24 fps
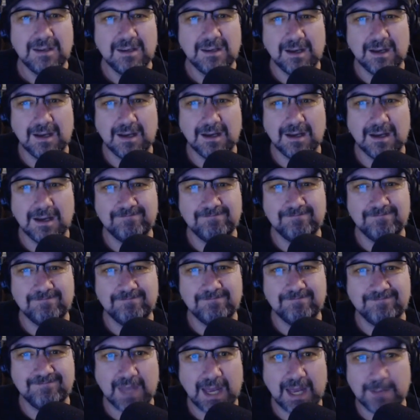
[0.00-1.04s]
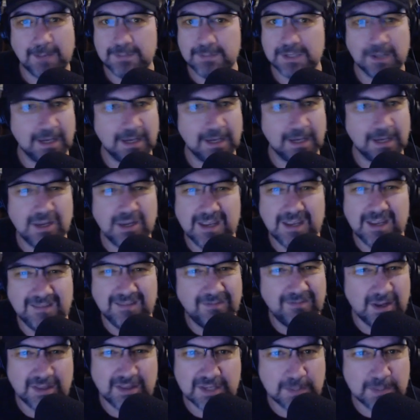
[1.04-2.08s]
Absolutely. And you can
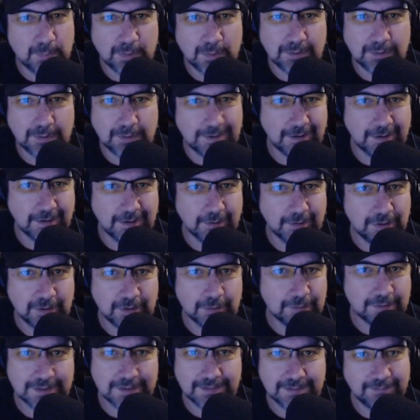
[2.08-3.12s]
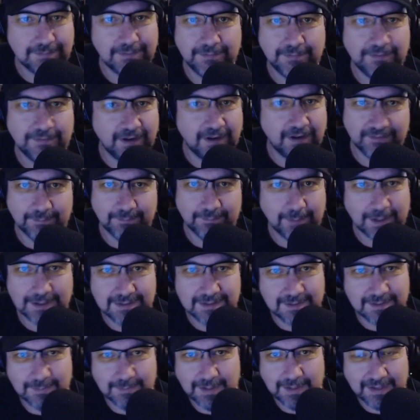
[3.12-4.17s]
find this book, used for
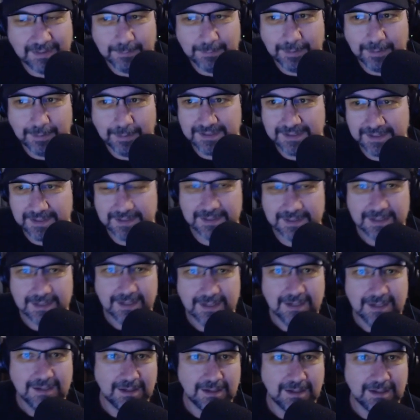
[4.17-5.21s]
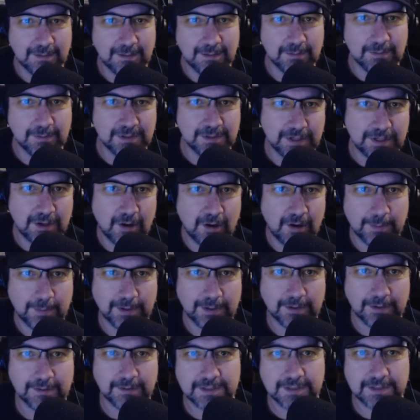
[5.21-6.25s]
$5 around the place. It was pretty
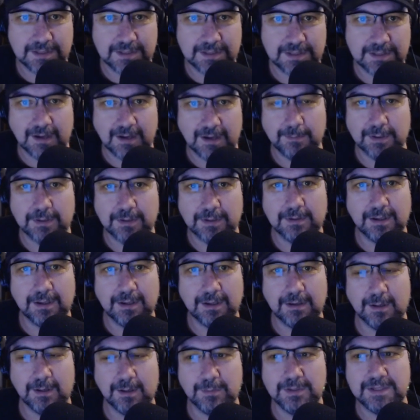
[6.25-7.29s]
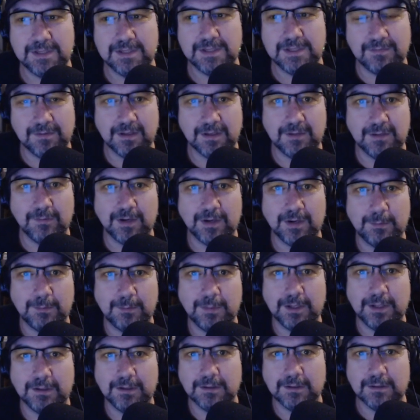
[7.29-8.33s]
common in its time, but I would definitely
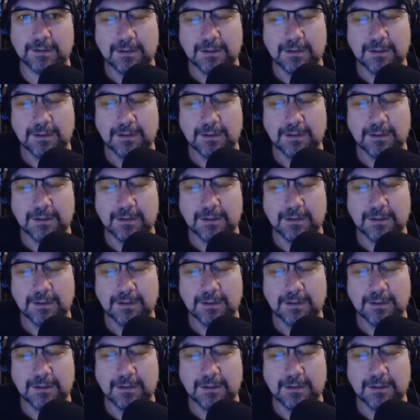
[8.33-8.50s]
recommend it.